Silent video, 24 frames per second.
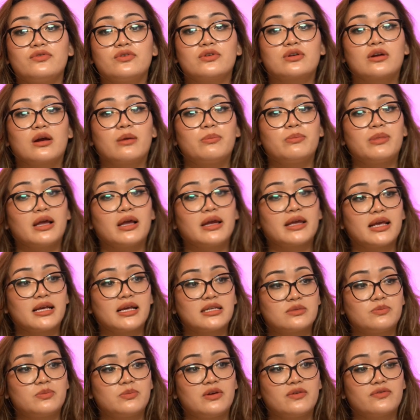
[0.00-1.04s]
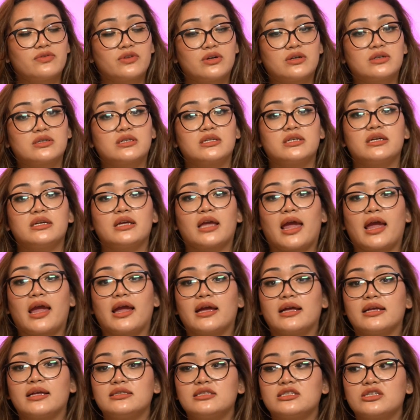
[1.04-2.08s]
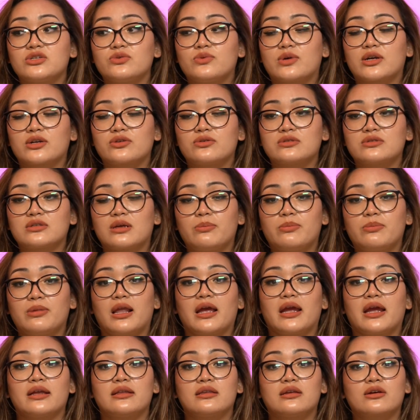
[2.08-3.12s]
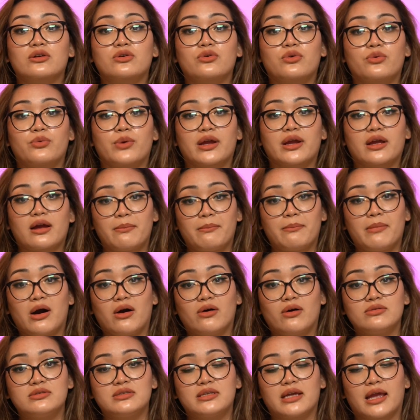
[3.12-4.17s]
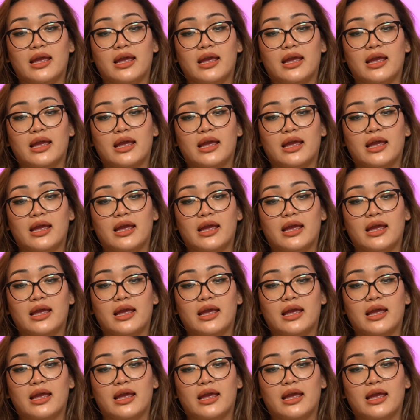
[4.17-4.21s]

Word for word: you're applying SPF 30 and you are not applying the correct amount